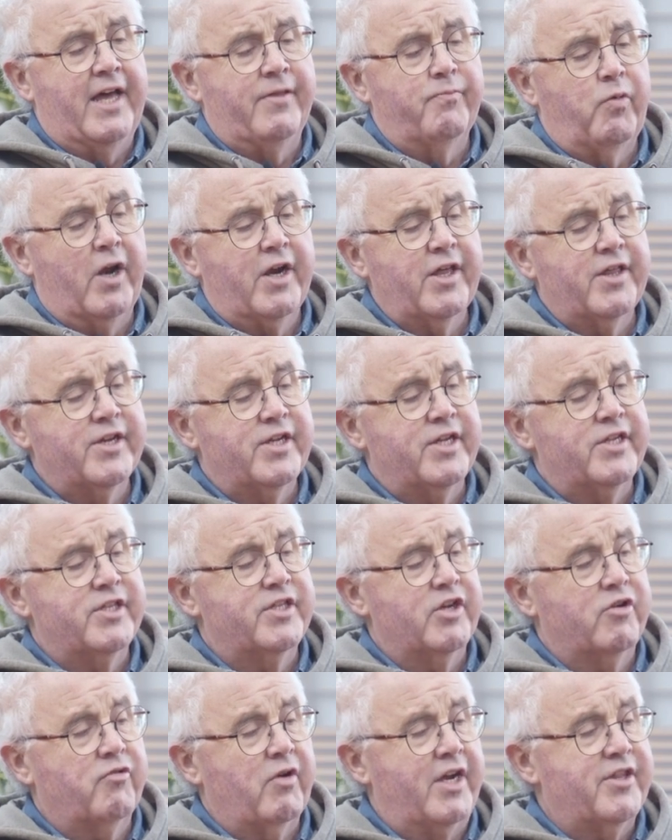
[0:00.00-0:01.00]
one of
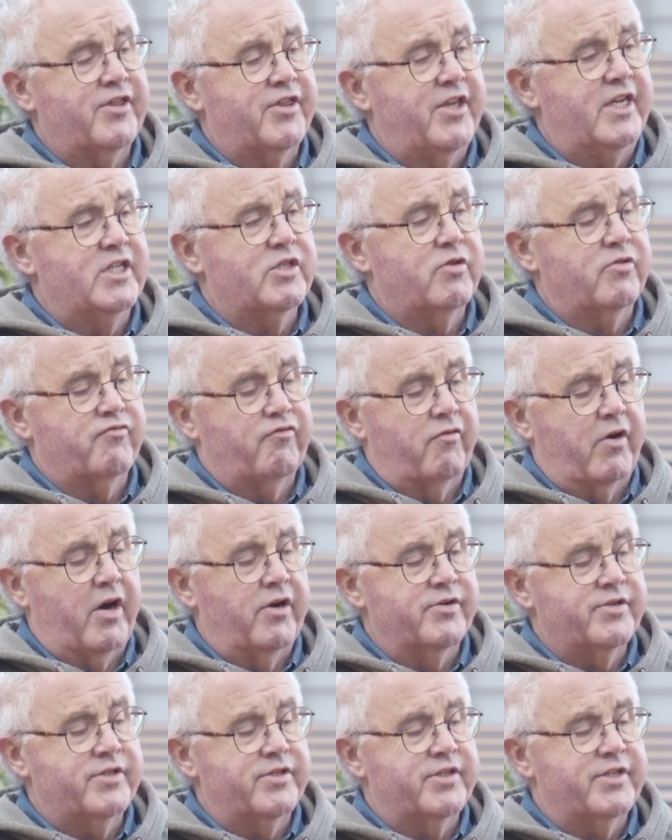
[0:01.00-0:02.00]
the great things with
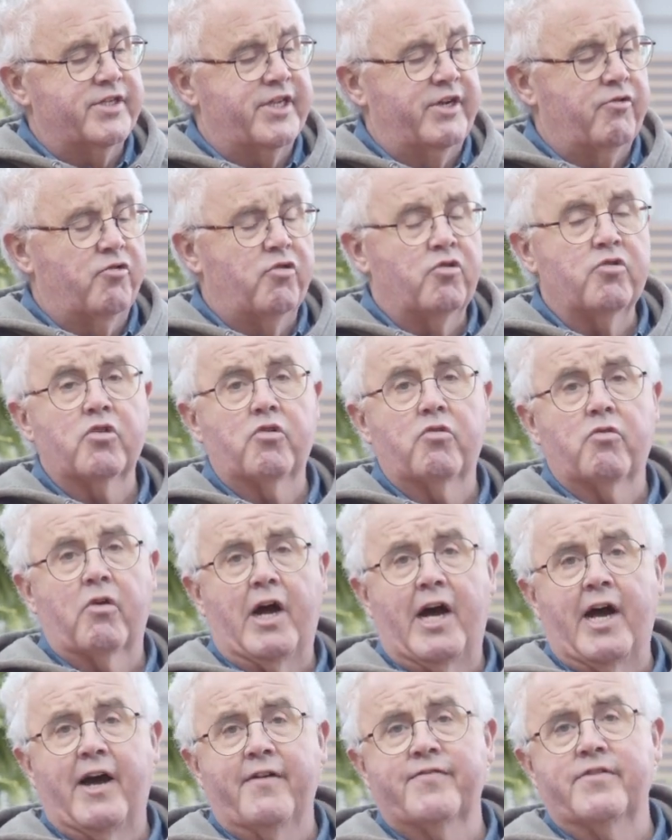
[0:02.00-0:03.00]
roses, they're all
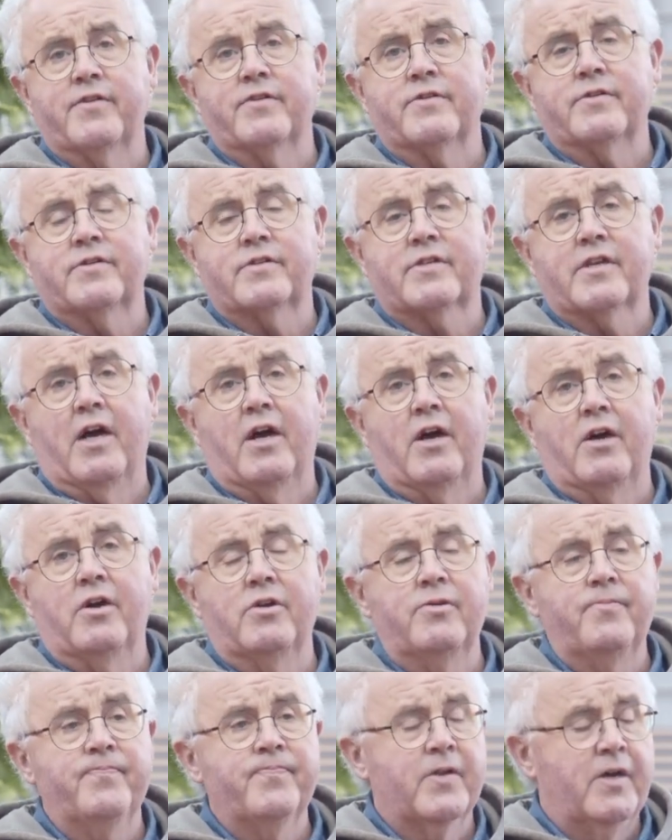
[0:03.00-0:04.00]
grafted, so